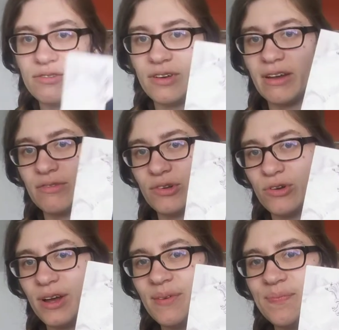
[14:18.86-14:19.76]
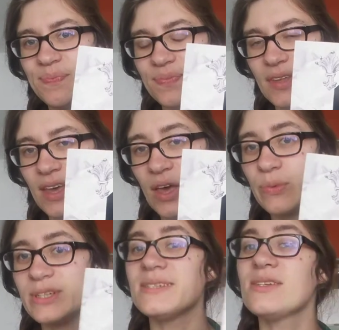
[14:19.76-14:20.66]
Fairy Flora,
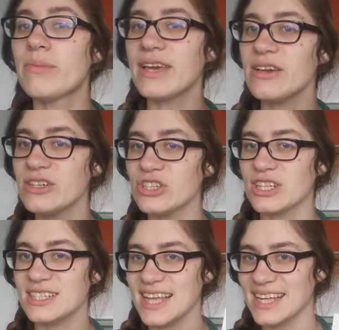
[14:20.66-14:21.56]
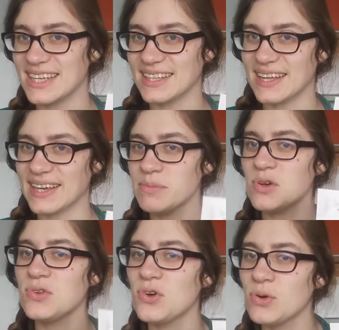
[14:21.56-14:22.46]
which is not my usual aesthetic. Like, I'm
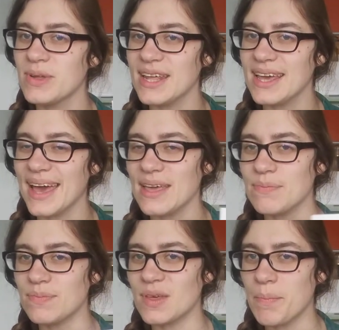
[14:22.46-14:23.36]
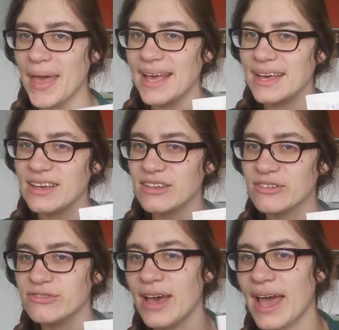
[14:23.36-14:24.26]
not normally a pink
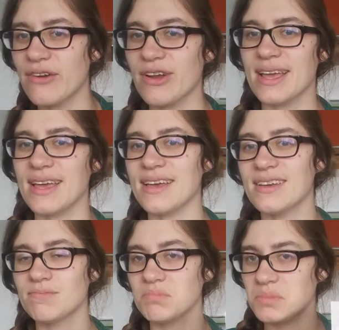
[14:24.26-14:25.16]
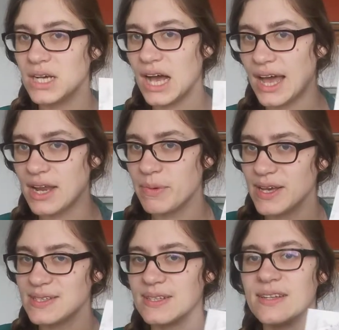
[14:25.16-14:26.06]
fairy kind of
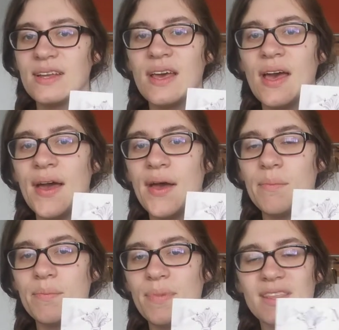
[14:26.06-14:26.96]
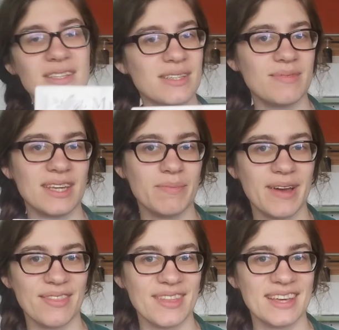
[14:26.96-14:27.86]
person, but there's something
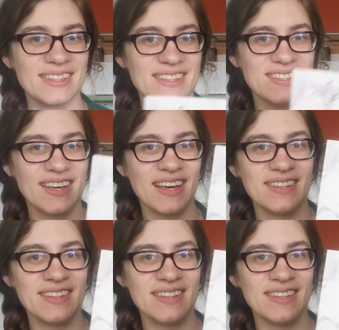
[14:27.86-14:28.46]
about this.